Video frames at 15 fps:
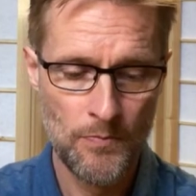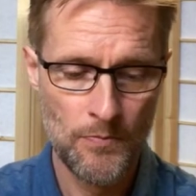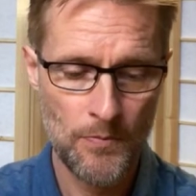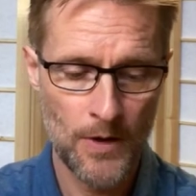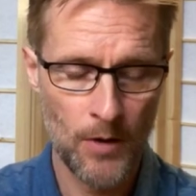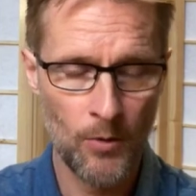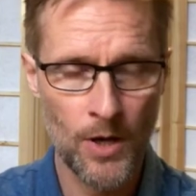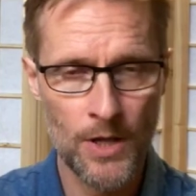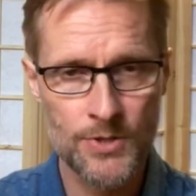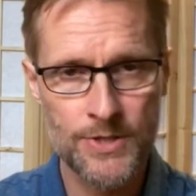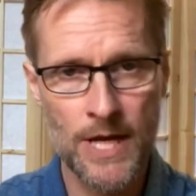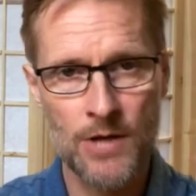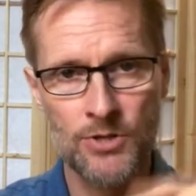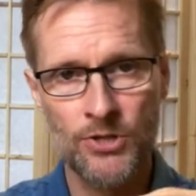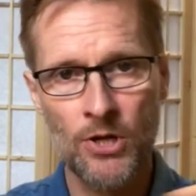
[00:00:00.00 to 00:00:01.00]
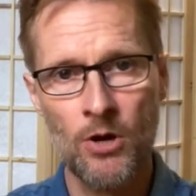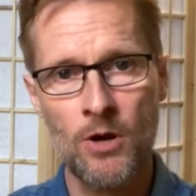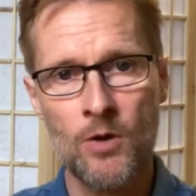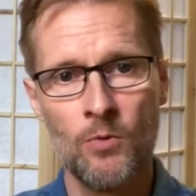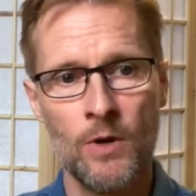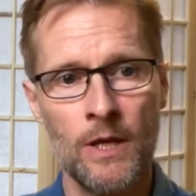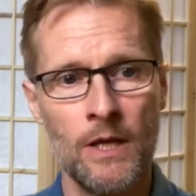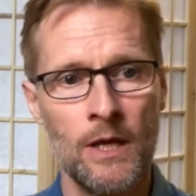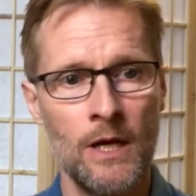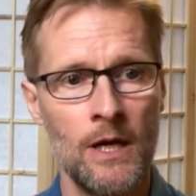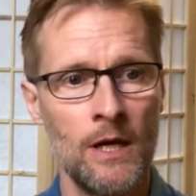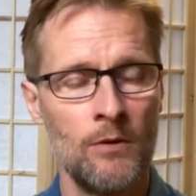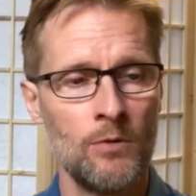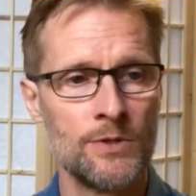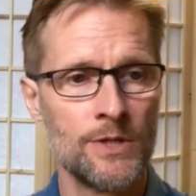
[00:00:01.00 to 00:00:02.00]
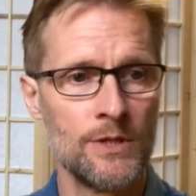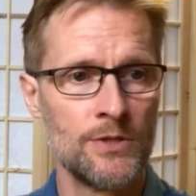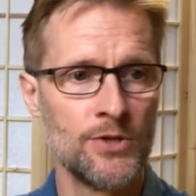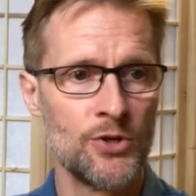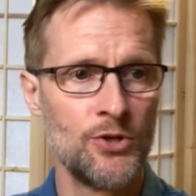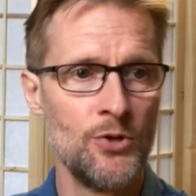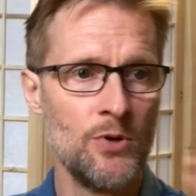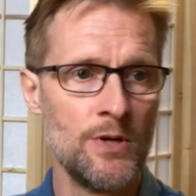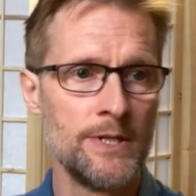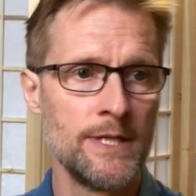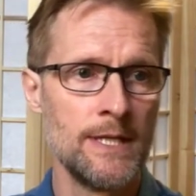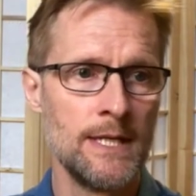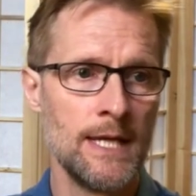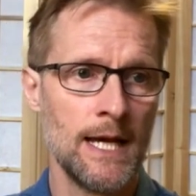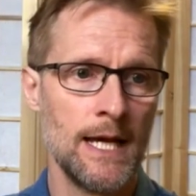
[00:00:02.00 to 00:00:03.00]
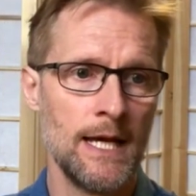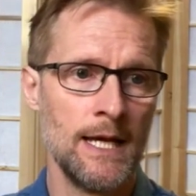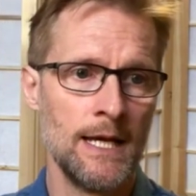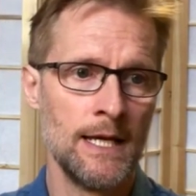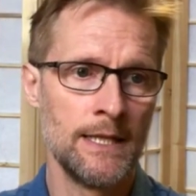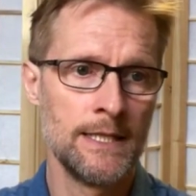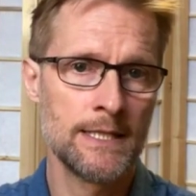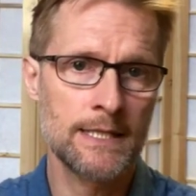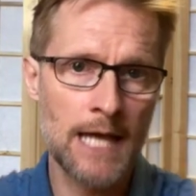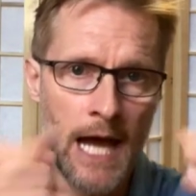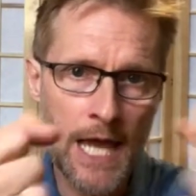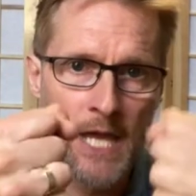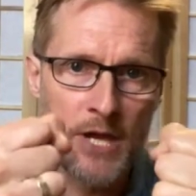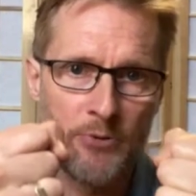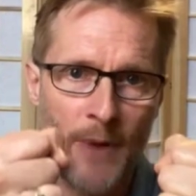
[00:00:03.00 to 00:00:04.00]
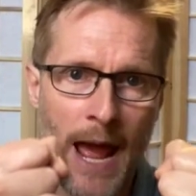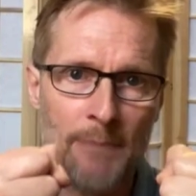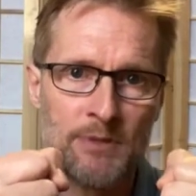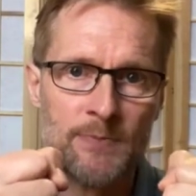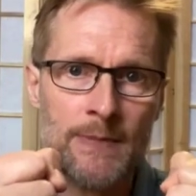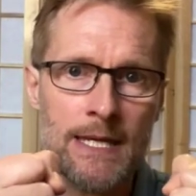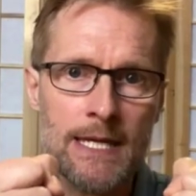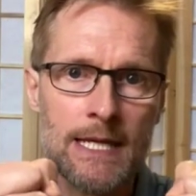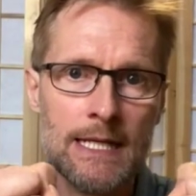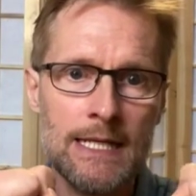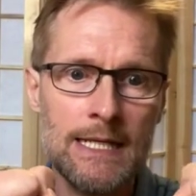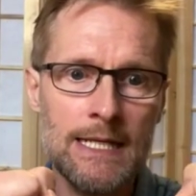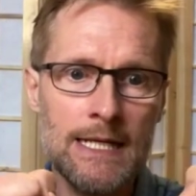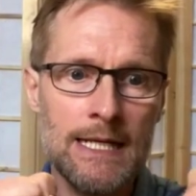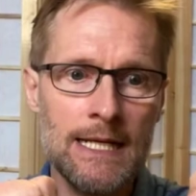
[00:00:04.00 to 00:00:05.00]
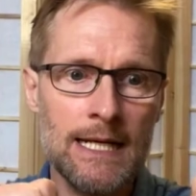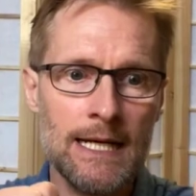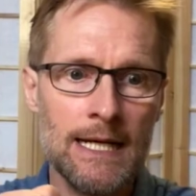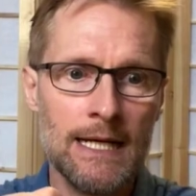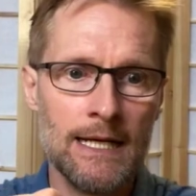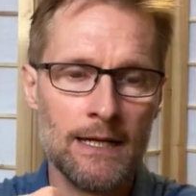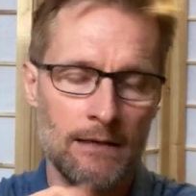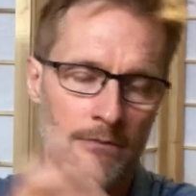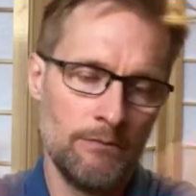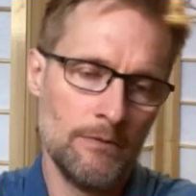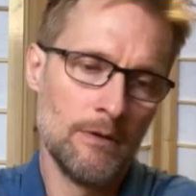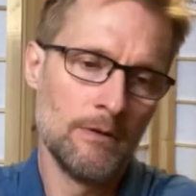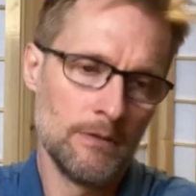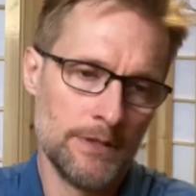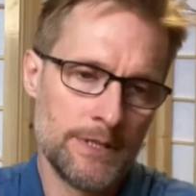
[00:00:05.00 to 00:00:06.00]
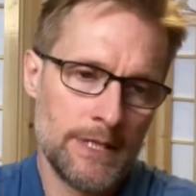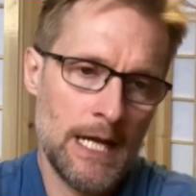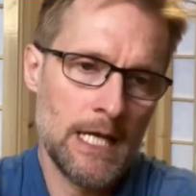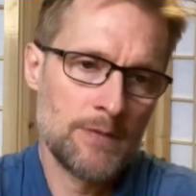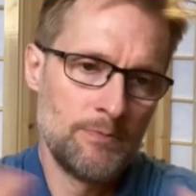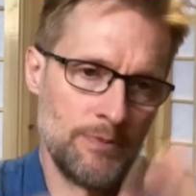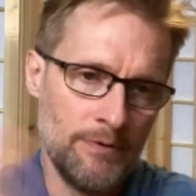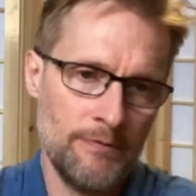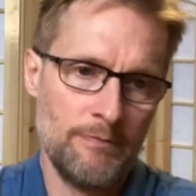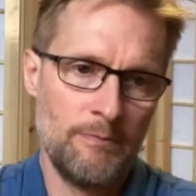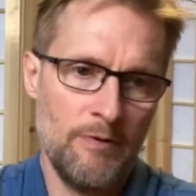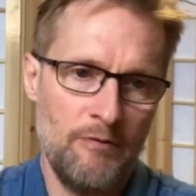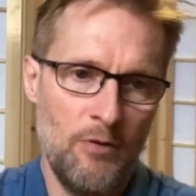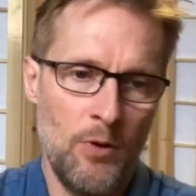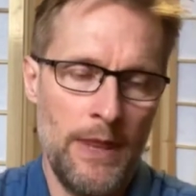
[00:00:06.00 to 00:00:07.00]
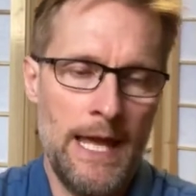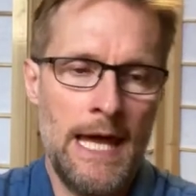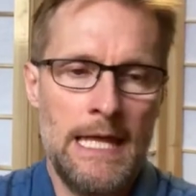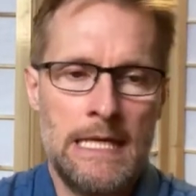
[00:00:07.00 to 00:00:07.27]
I want to share a story when I was a security. This guy, he grabs me. Well, it starts before that.